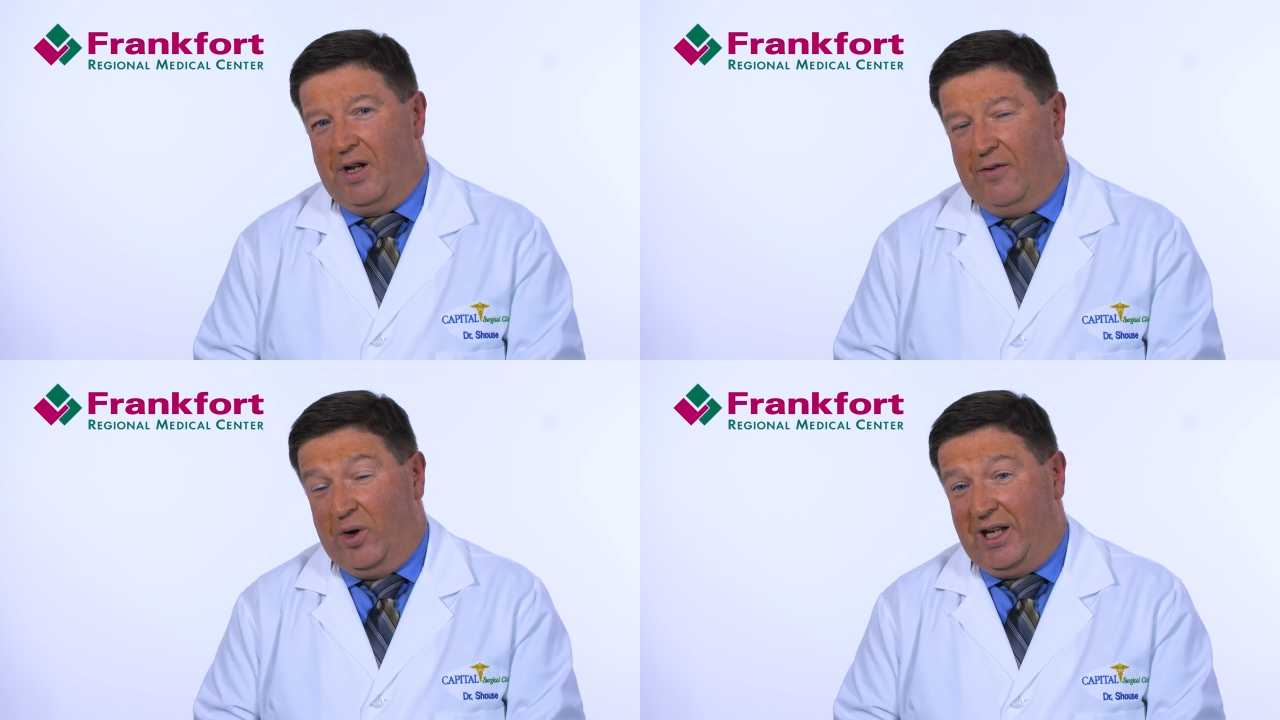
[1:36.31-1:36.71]

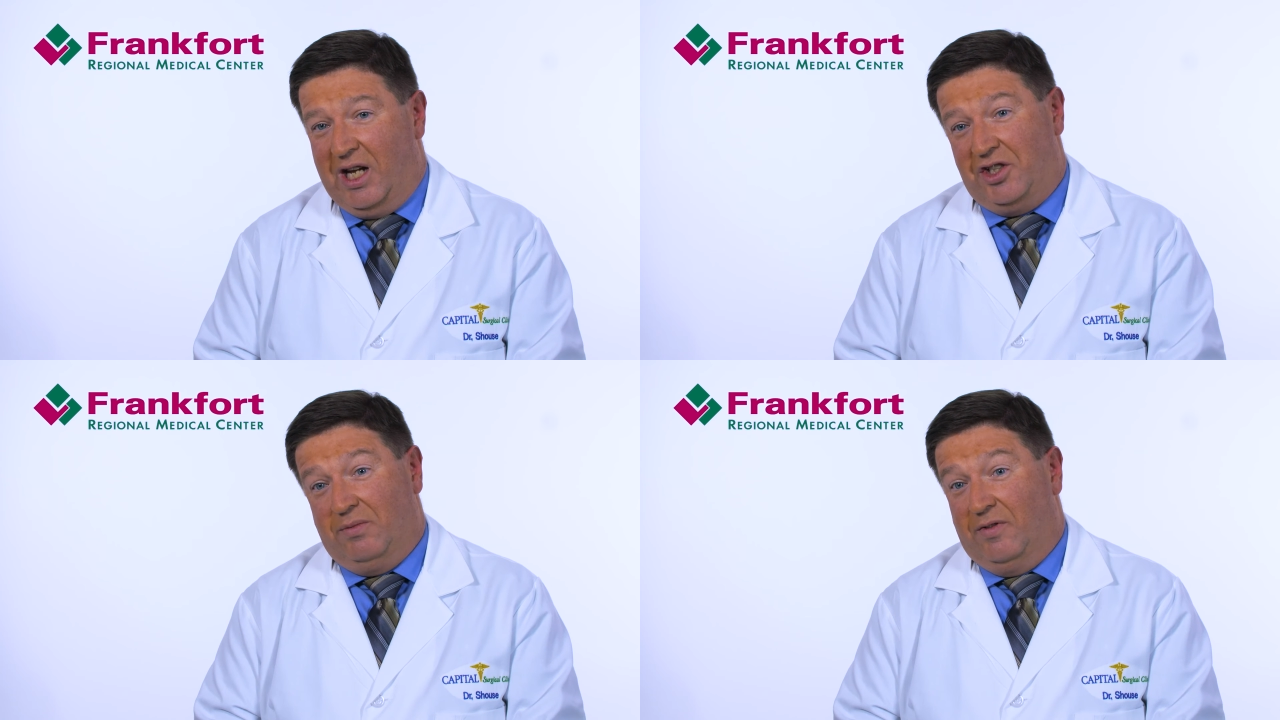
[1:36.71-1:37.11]
If we
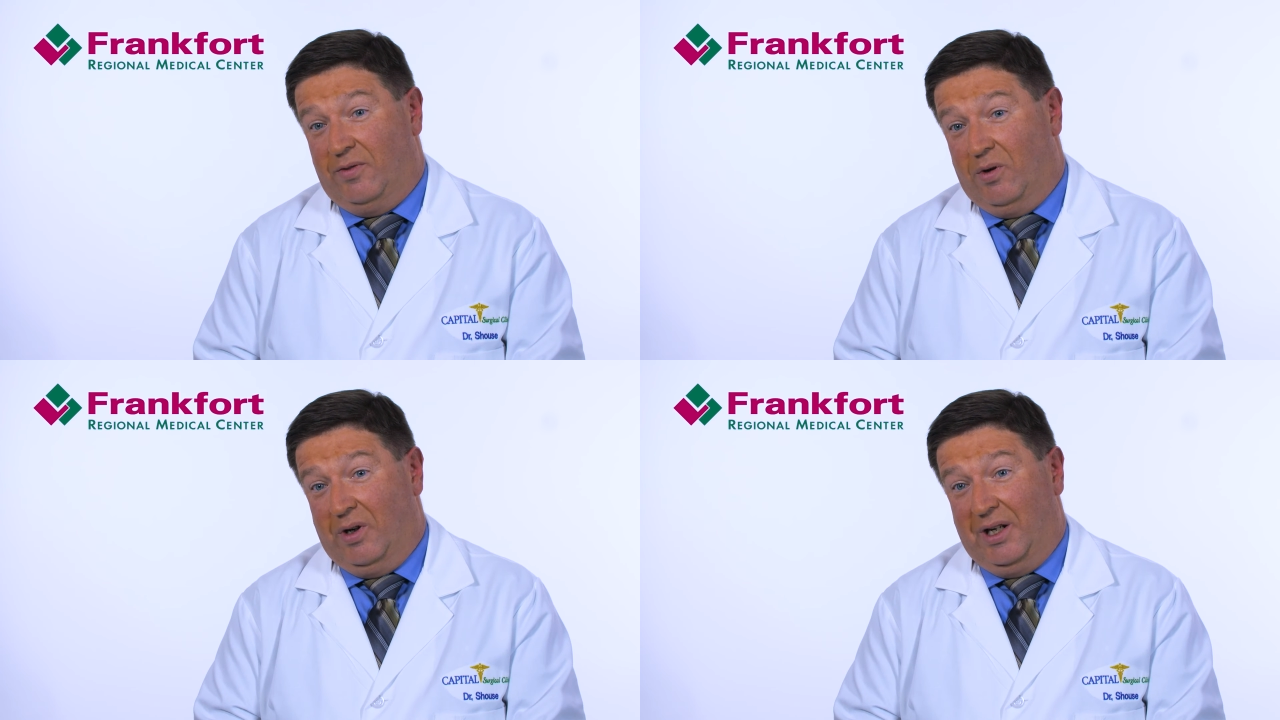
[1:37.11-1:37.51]
catch it
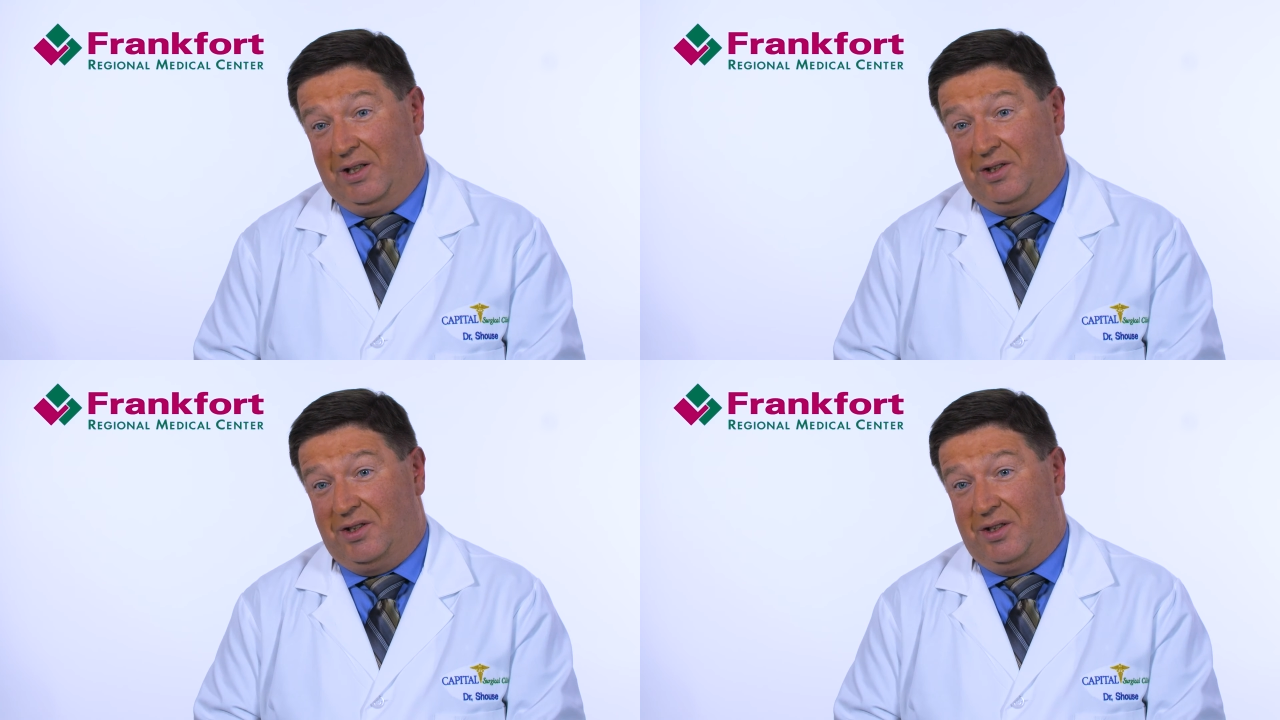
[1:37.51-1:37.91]
before
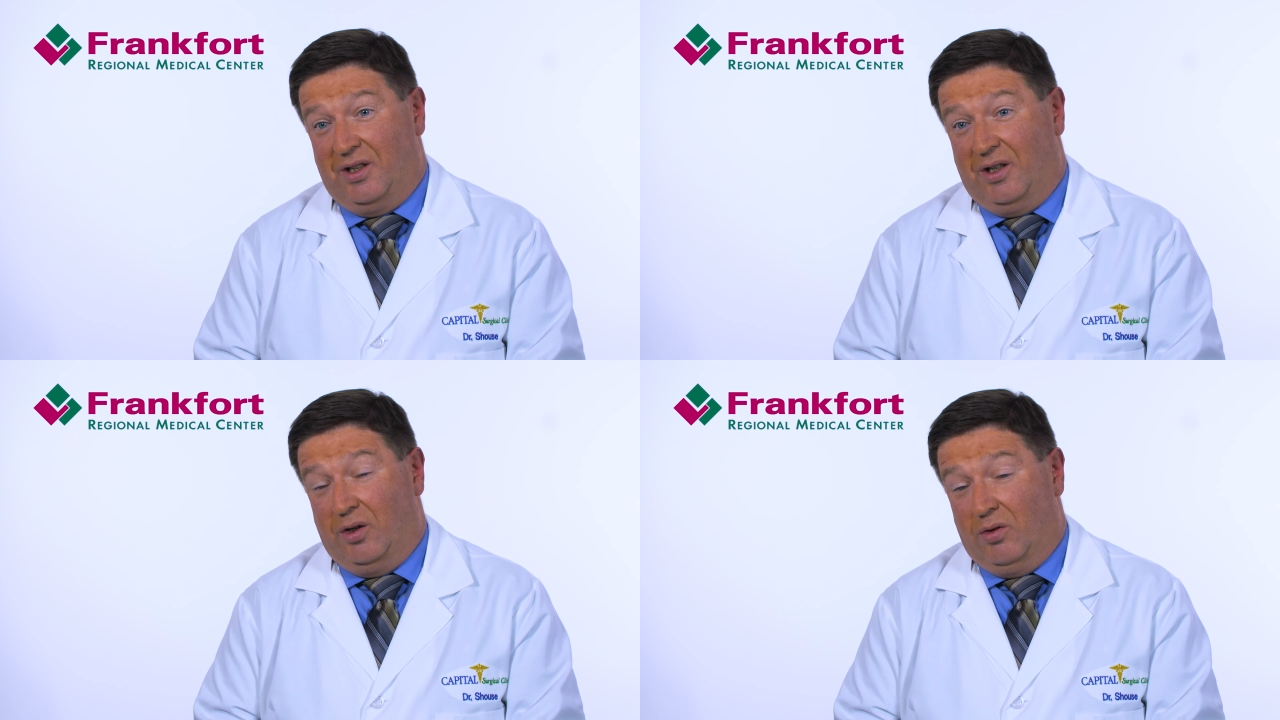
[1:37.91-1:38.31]
it's
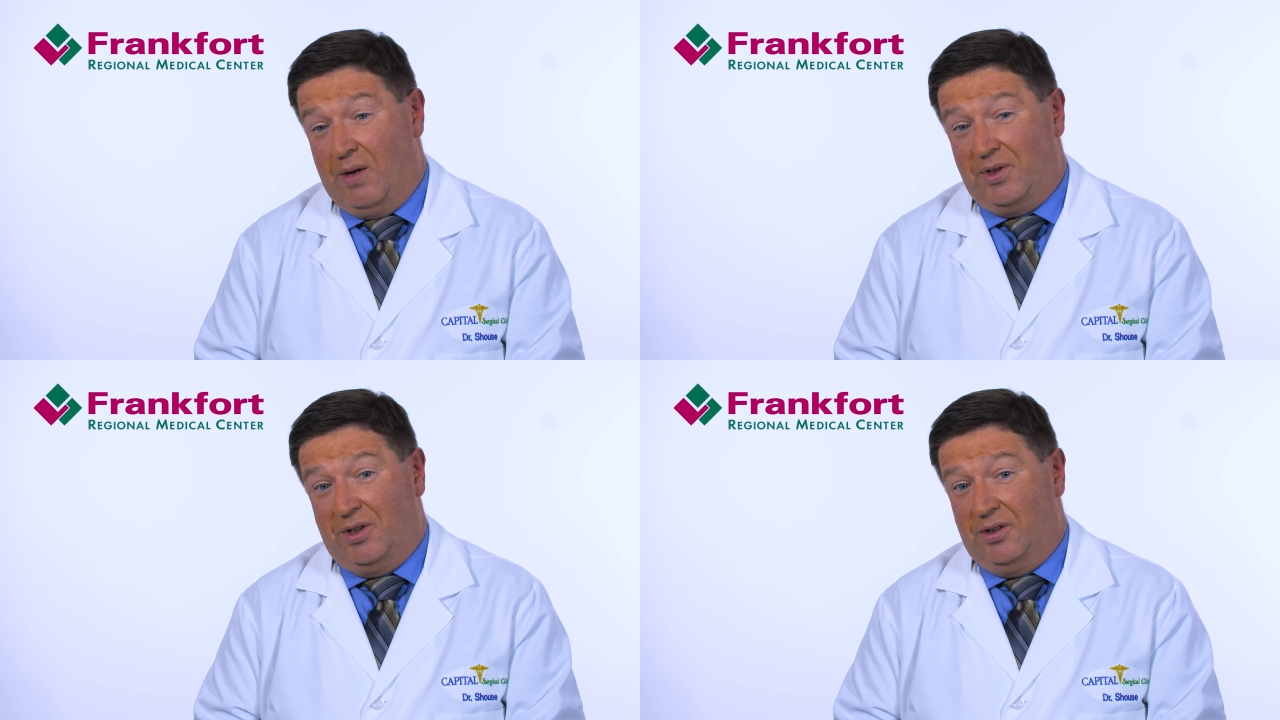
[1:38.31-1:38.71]

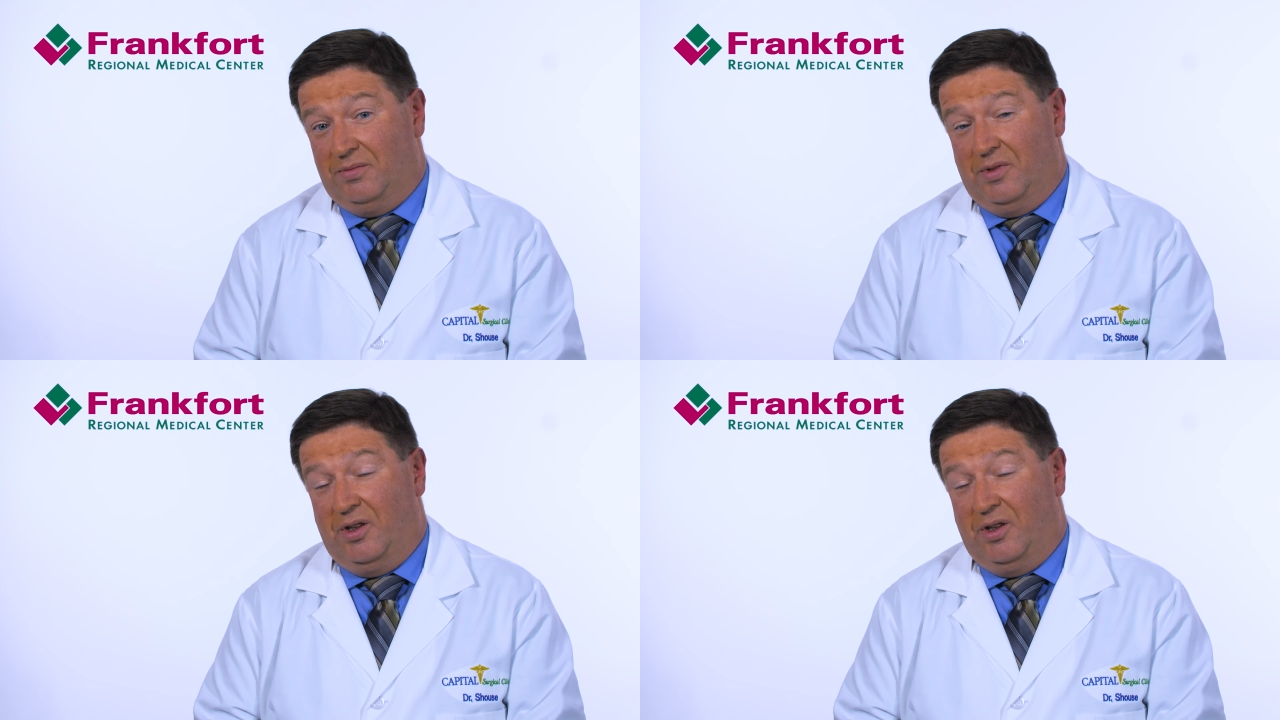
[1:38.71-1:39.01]
ruptured,